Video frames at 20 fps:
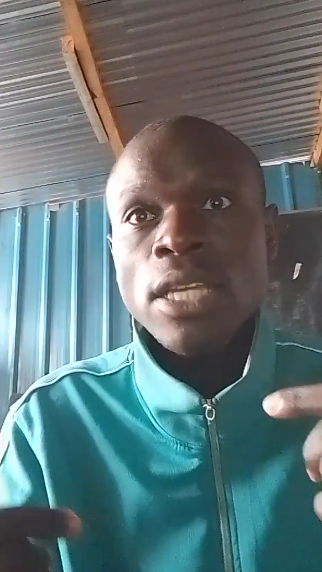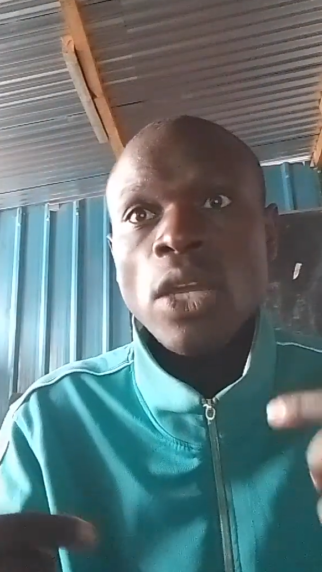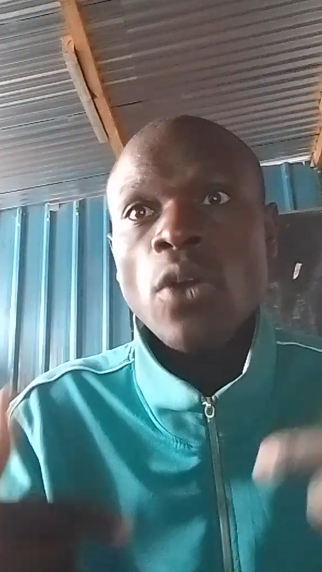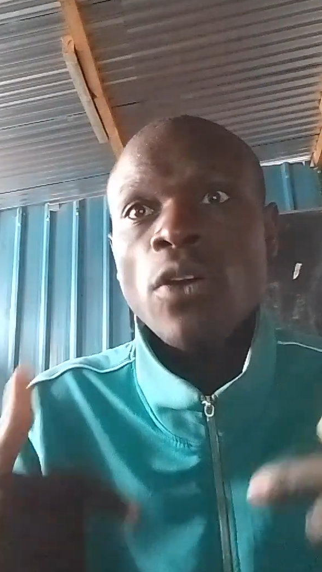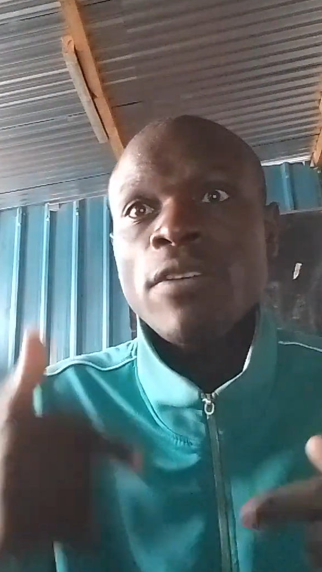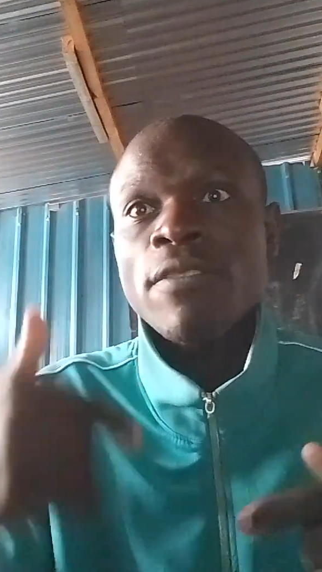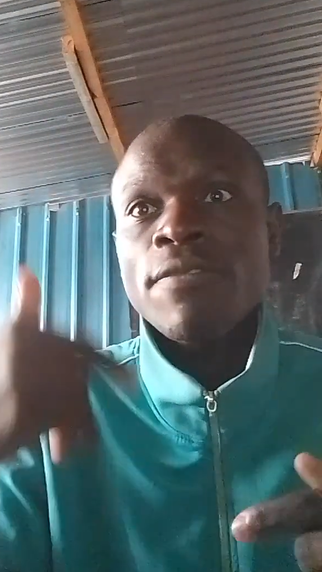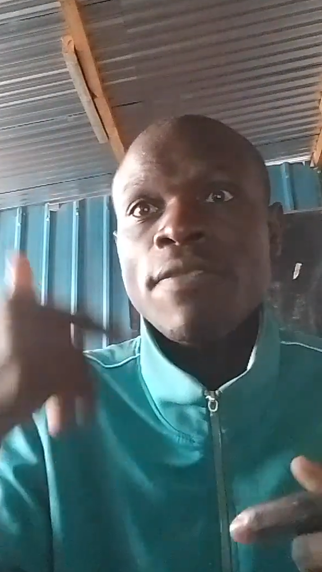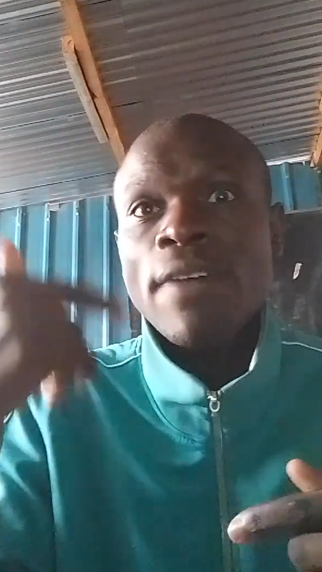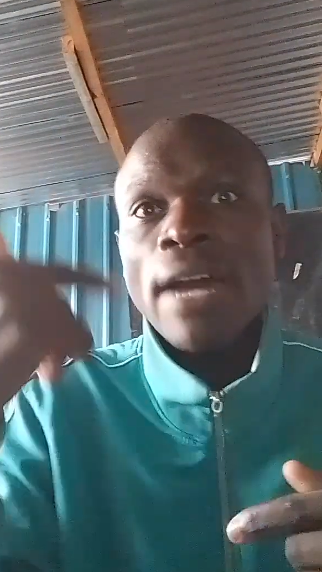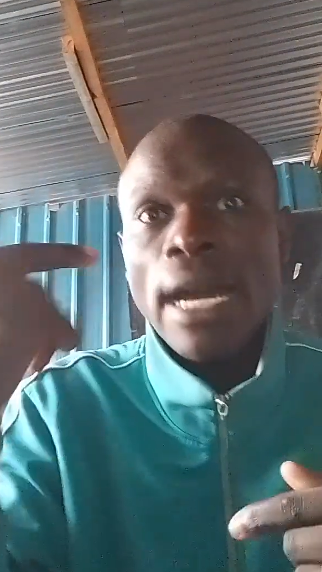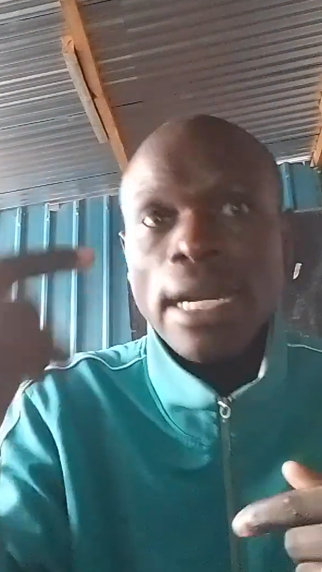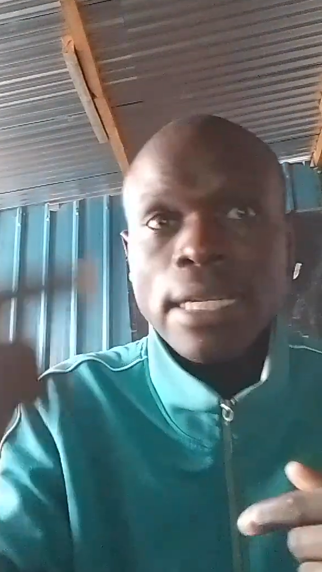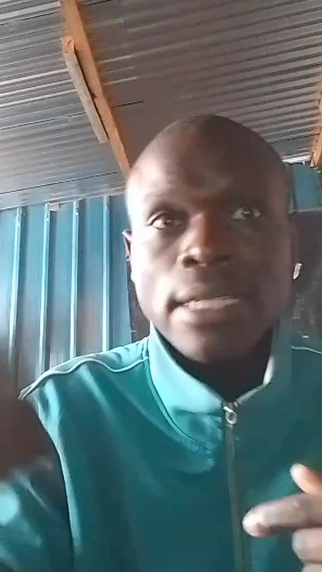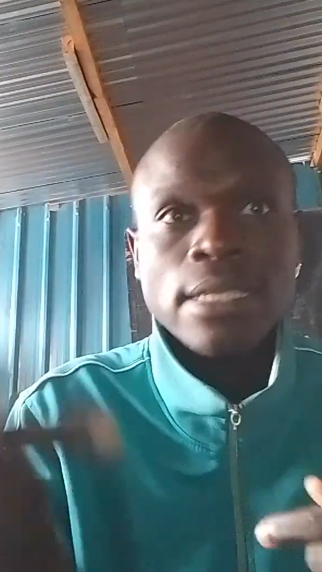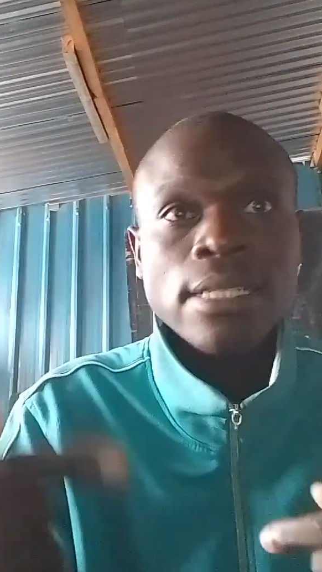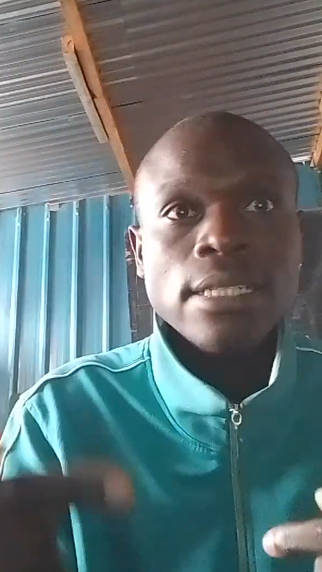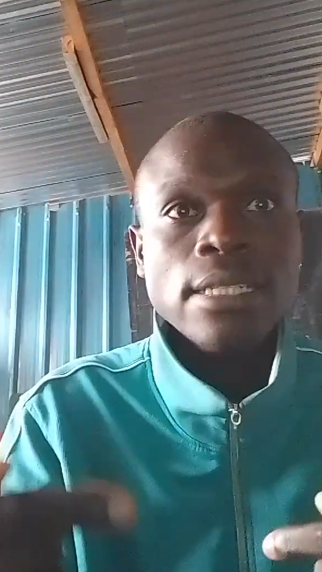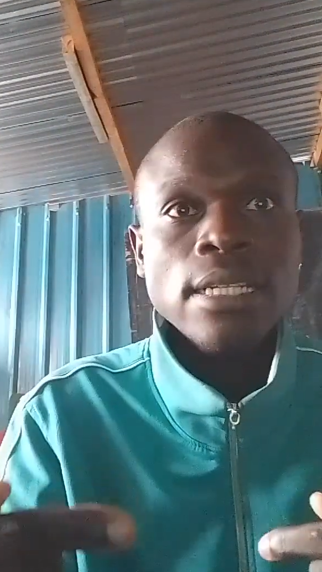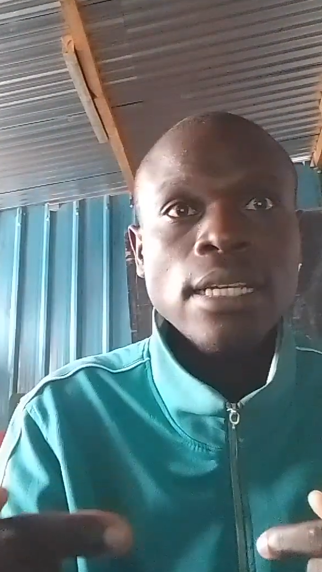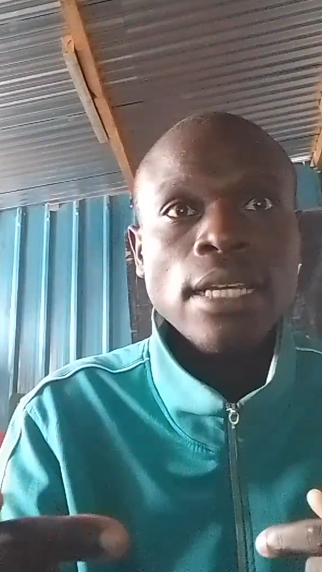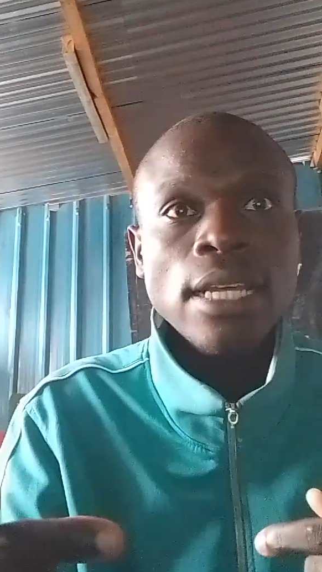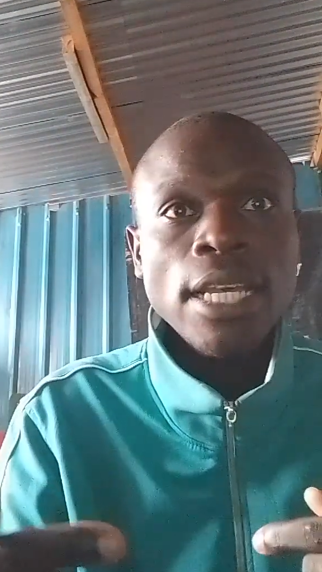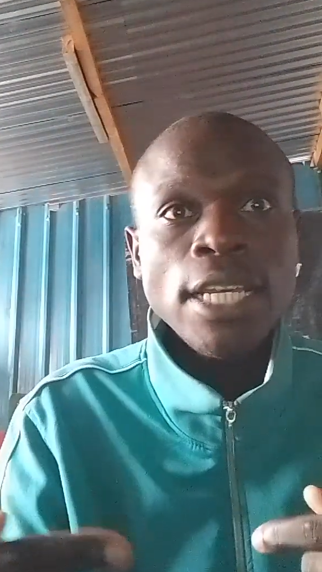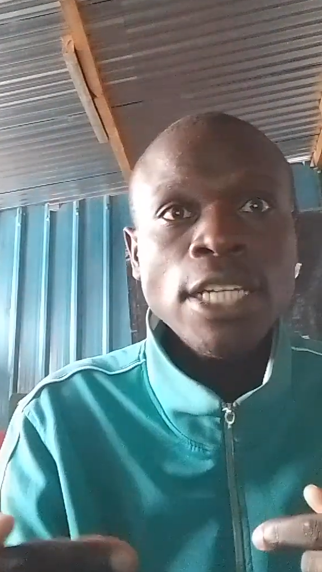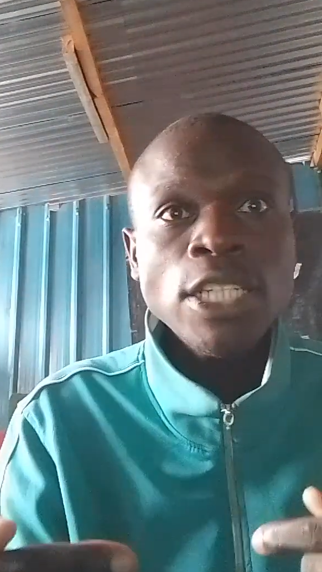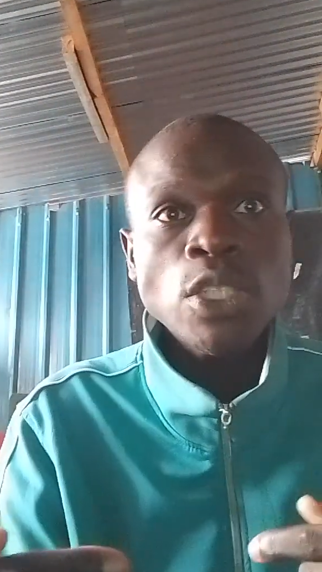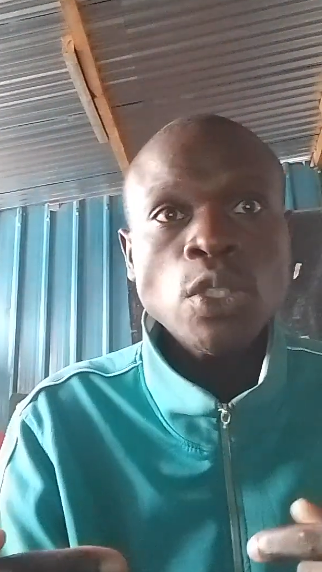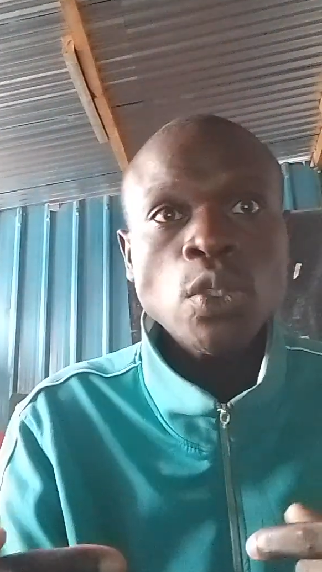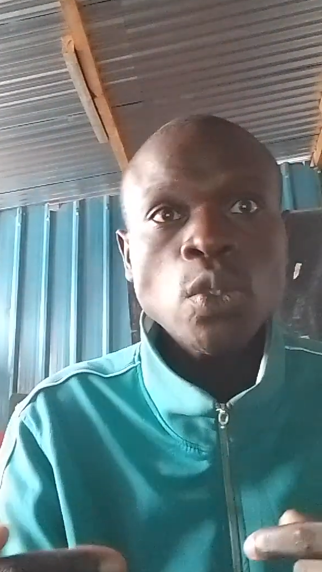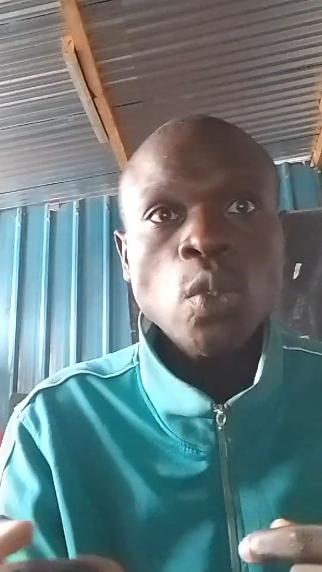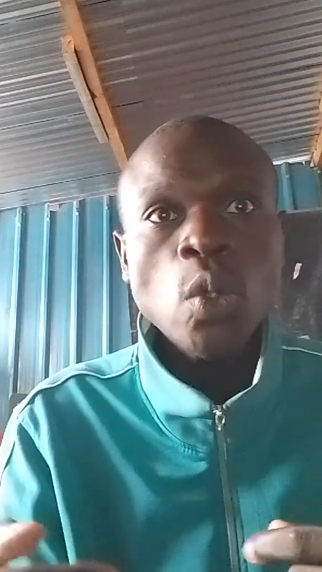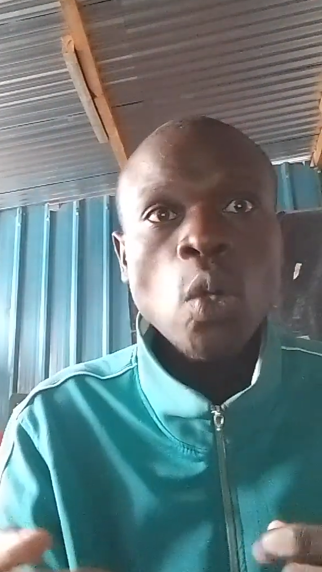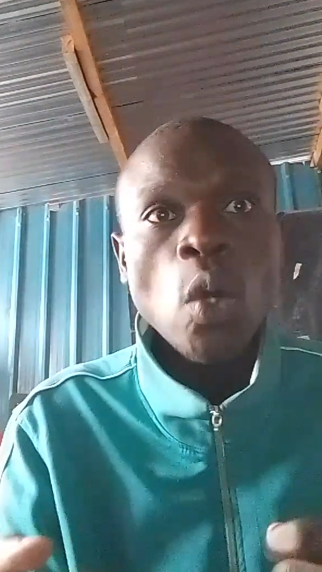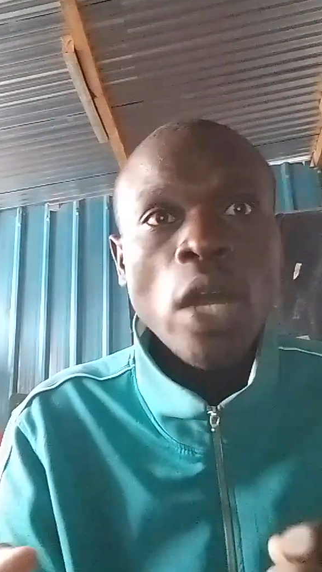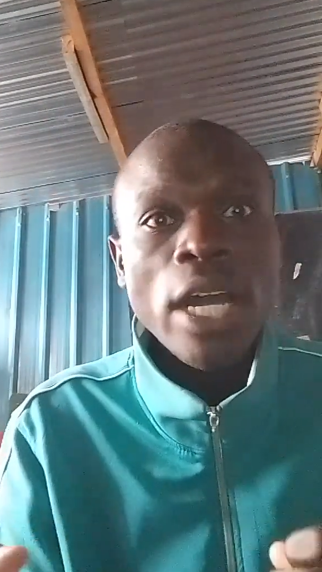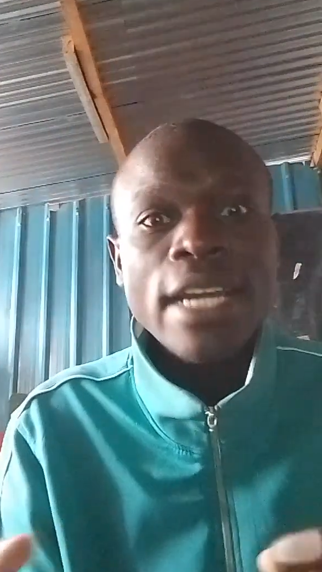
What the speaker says: converts into